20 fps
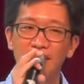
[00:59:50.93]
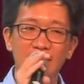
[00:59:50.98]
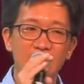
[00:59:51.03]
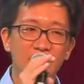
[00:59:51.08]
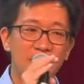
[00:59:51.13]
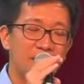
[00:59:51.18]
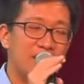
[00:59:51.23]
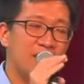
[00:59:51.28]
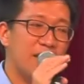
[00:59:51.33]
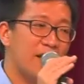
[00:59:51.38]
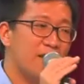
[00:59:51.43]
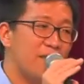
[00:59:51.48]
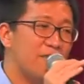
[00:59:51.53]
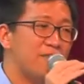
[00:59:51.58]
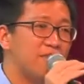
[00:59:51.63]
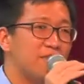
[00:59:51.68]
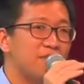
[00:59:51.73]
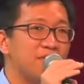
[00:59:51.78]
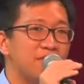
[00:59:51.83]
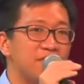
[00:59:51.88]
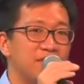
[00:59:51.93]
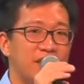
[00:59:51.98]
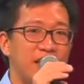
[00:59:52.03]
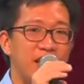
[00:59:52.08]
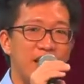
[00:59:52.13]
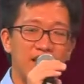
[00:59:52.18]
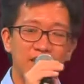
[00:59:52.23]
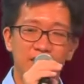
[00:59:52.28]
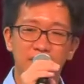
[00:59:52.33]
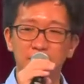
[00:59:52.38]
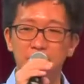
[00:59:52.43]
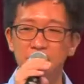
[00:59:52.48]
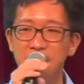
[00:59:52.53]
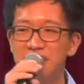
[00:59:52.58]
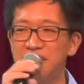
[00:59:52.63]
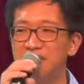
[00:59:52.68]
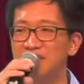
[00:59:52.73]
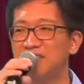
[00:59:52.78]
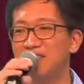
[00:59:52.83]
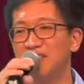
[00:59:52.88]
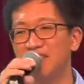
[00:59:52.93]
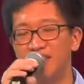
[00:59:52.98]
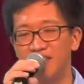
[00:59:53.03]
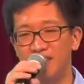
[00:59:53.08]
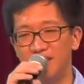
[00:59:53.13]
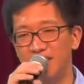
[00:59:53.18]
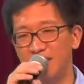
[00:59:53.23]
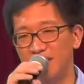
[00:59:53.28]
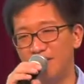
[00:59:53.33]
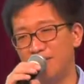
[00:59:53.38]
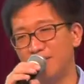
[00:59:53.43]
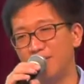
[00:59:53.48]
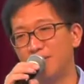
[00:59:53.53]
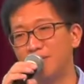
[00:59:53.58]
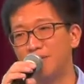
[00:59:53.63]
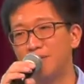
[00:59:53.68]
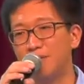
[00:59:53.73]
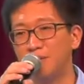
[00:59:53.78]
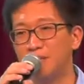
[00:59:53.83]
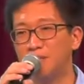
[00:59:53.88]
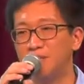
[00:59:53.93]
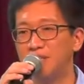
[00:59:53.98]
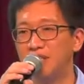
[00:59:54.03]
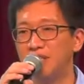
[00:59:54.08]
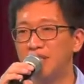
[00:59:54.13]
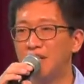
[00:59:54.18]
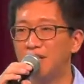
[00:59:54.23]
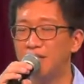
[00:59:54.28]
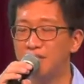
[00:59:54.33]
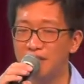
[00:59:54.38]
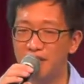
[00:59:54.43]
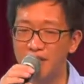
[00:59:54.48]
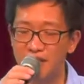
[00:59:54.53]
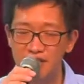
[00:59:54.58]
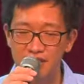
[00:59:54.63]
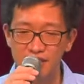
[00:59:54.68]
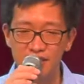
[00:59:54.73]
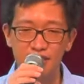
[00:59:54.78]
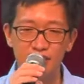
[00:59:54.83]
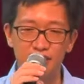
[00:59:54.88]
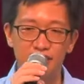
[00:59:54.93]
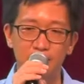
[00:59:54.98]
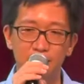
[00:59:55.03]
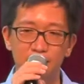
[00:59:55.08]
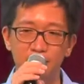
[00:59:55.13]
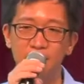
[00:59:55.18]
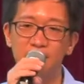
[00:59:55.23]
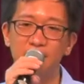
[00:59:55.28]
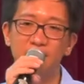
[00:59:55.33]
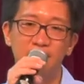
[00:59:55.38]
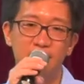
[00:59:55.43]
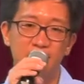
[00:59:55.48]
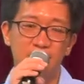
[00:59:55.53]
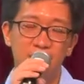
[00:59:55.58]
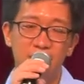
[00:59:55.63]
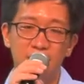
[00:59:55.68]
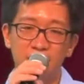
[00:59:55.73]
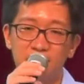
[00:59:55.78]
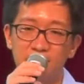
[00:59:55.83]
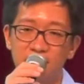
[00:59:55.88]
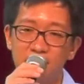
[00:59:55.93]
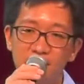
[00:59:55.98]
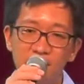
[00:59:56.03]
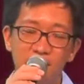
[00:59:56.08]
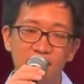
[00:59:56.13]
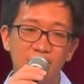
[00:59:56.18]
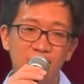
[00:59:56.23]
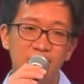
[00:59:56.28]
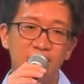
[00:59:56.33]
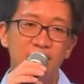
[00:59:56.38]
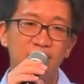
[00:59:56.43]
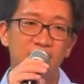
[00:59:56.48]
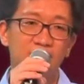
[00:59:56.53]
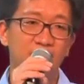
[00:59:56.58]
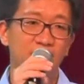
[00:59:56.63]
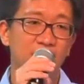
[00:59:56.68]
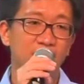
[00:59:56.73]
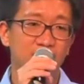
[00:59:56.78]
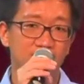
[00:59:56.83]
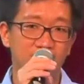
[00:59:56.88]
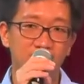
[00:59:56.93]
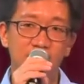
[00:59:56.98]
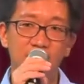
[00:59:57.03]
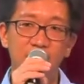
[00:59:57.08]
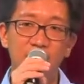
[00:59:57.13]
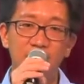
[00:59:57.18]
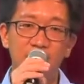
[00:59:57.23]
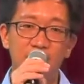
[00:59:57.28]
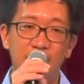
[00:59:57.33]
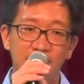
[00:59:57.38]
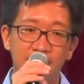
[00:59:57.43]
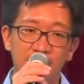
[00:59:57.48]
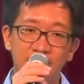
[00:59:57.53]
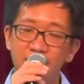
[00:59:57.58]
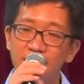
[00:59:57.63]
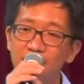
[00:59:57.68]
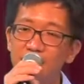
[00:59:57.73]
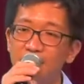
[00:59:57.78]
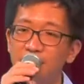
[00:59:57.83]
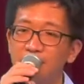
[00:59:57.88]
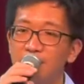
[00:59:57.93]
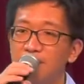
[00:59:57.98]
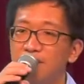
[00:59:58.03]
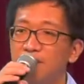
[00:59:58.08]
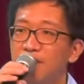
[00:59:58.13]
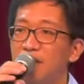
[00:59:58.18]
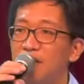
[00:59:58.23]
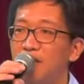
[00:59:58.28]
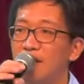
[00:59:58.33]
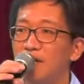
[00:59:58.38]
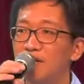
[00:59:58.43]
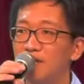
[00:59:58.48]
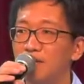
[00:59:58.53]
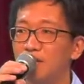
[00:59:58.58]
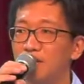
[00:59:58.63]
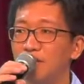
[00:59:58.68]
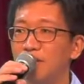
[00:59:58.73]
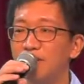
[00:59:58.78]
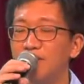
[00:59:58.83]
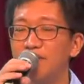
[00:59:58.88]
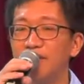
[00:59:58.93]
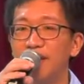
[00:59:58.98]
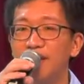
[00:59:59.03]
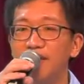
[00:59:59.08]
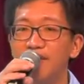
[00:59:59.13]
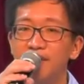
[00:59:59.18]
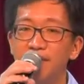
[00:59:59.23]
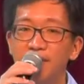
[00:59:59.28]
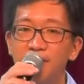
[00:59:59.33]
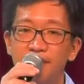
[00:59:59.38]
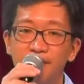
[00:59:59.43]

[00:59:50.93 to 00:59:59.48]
in a life that has peace in our homes, in our relationships, in our church, even in ourselves, in our outlook of life,